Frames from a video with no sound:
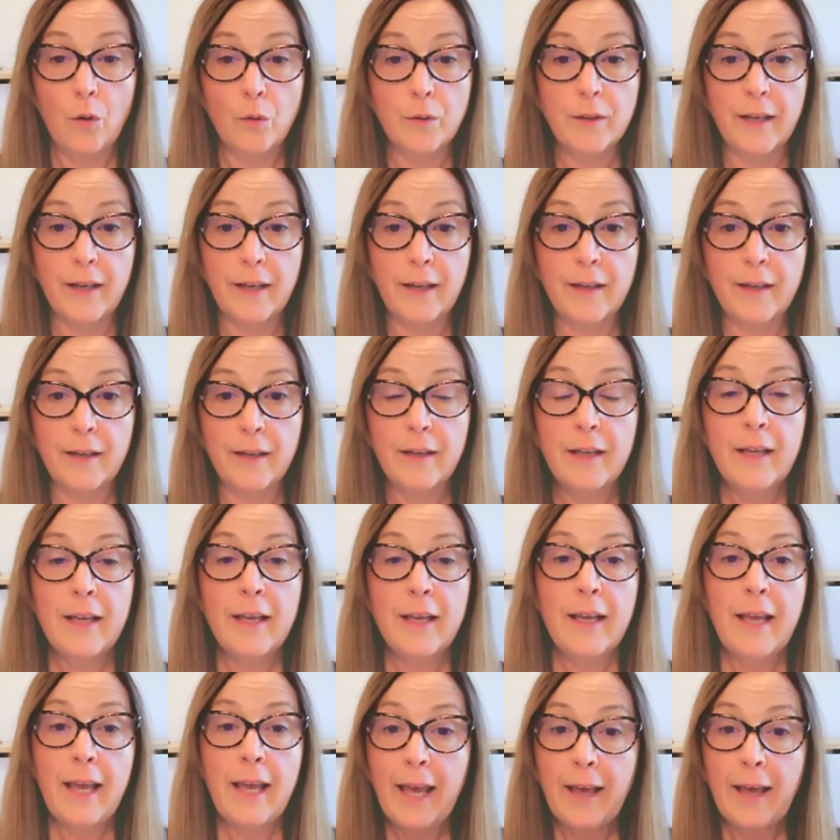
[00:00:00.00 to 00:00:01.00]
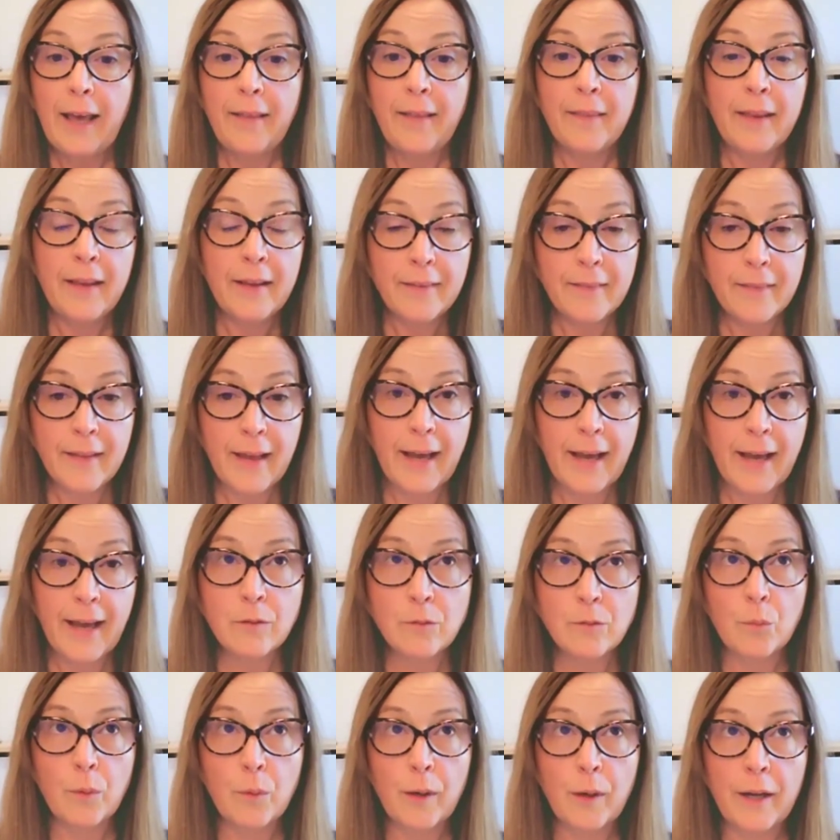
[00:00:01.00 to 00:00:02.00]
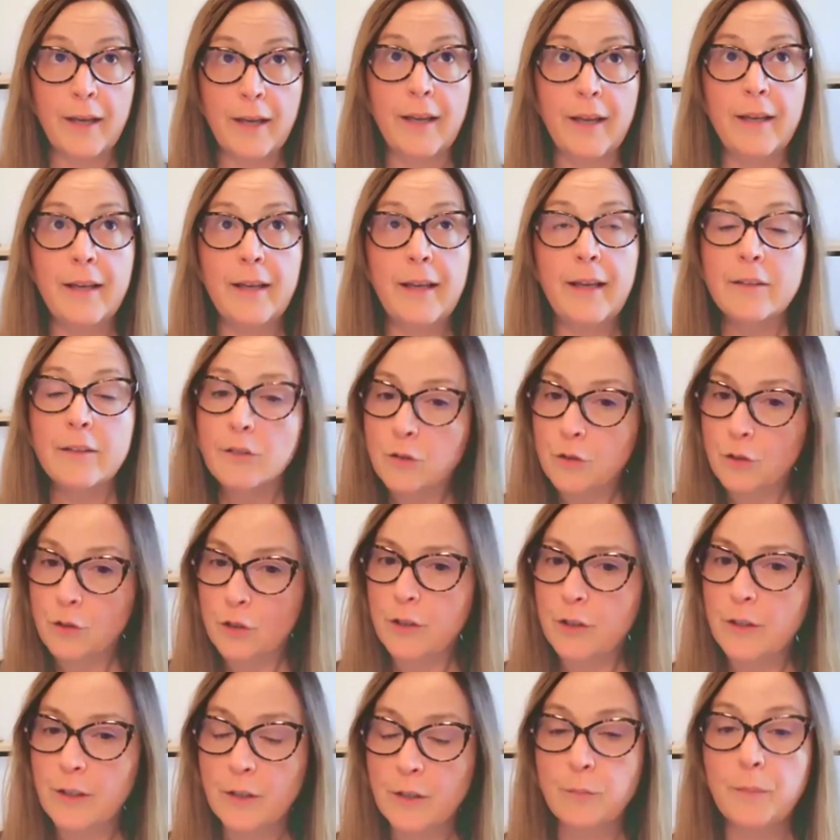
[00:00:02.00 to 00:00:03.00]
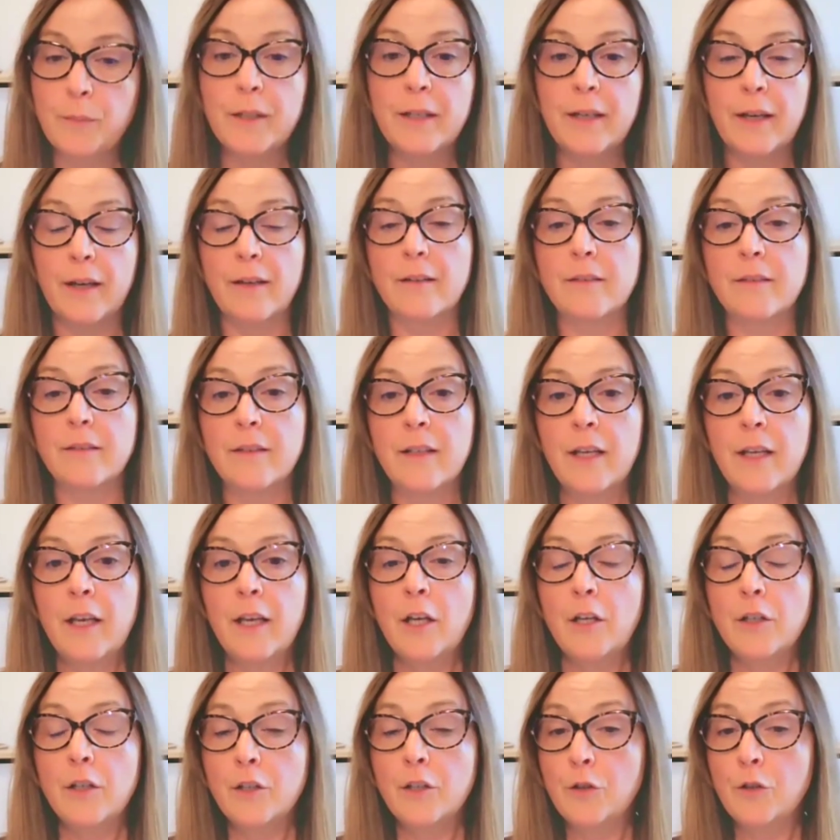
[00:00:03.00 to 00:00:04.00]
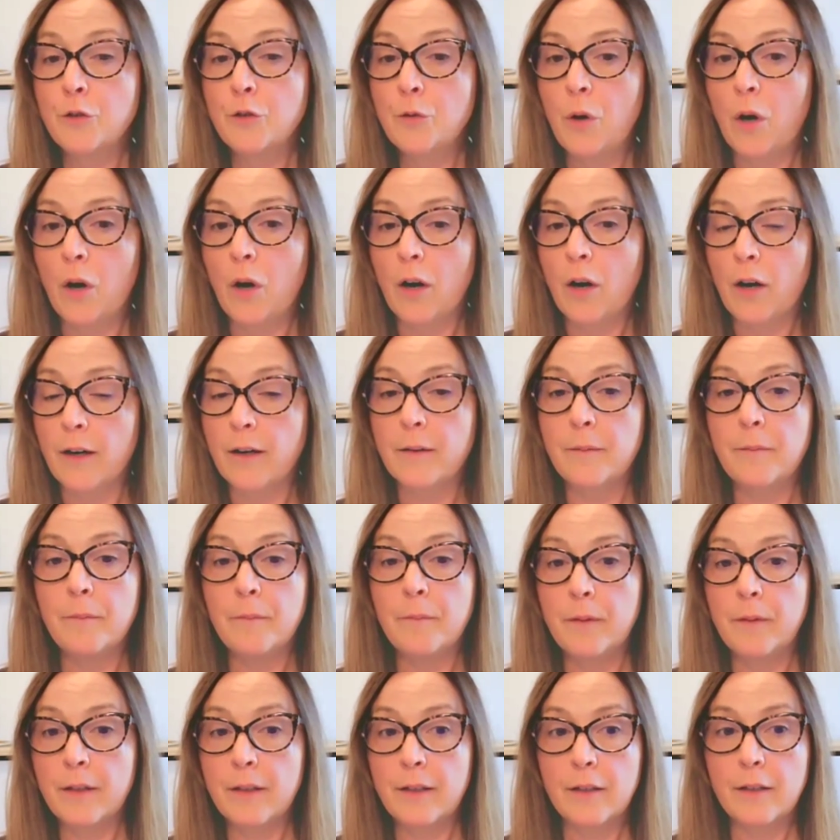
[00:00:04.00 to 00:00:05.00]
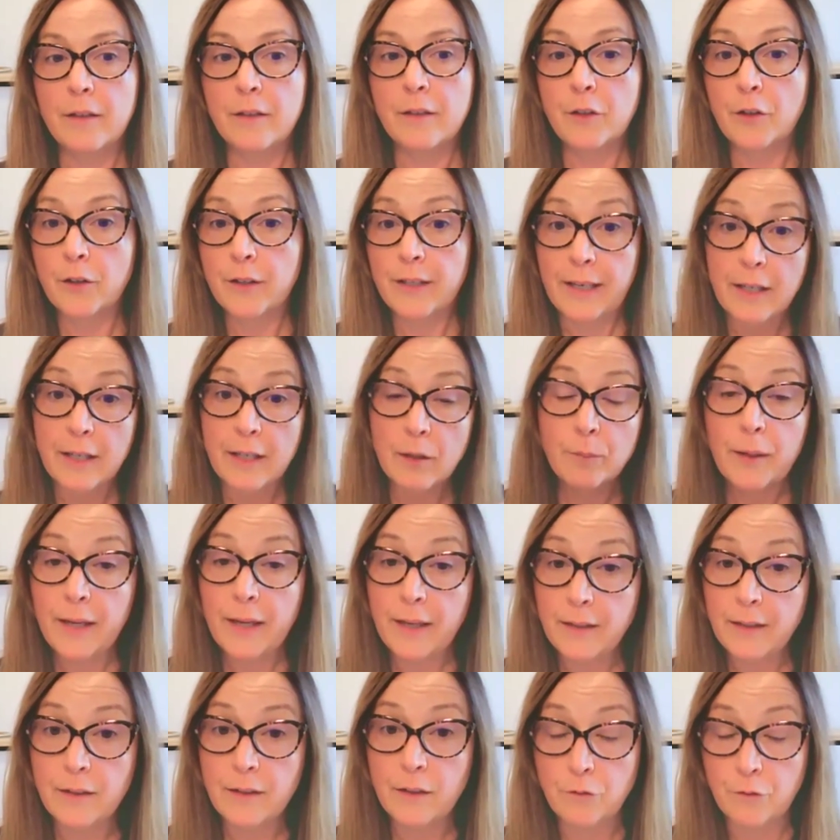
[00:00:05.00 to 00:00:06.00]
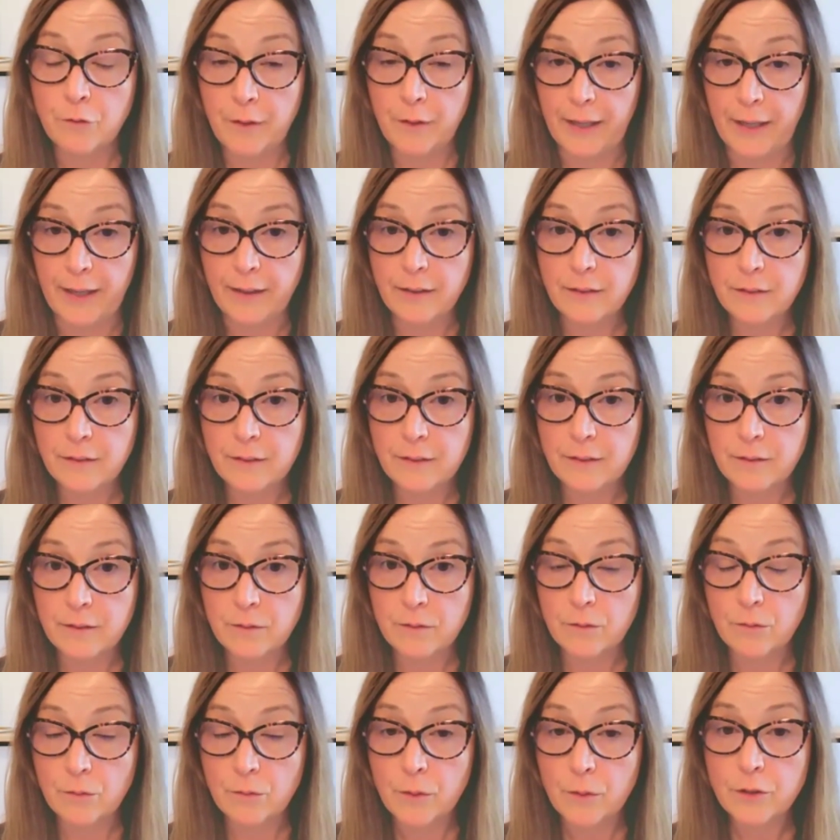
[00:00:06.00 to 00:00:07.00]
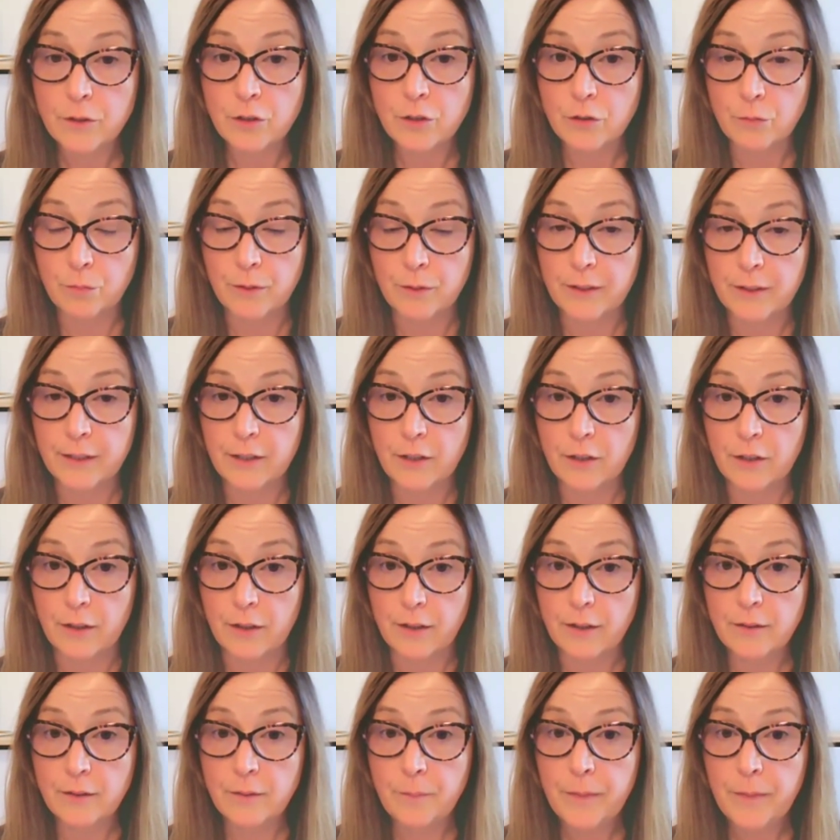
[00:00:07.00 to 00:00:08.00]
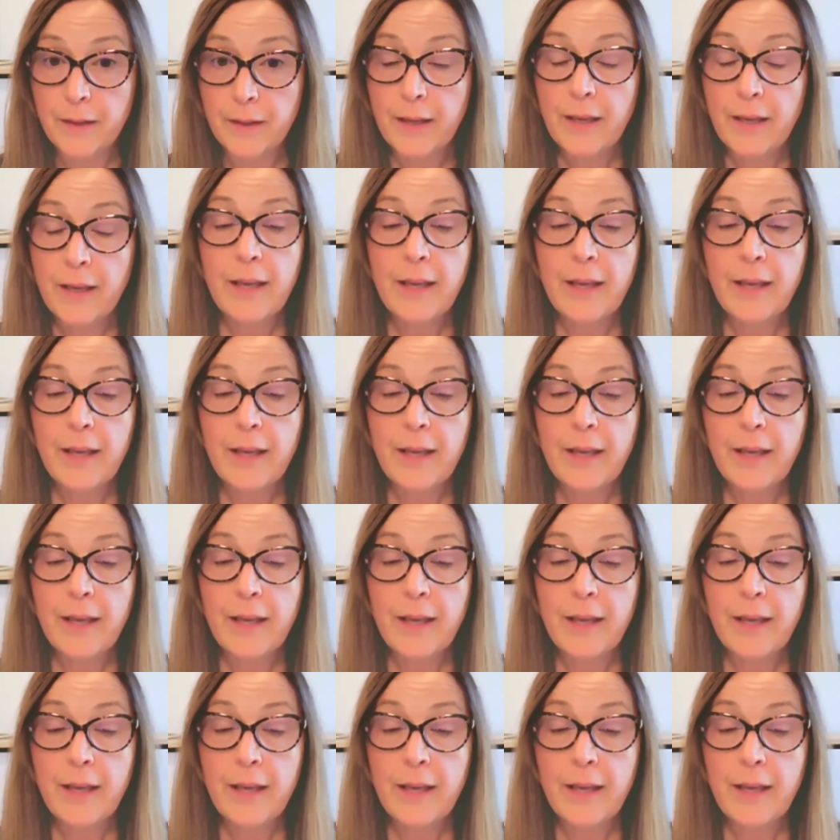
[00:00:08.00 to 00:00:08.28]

Okay. And in that way, it's good because you're getting paid in advance, which is really good.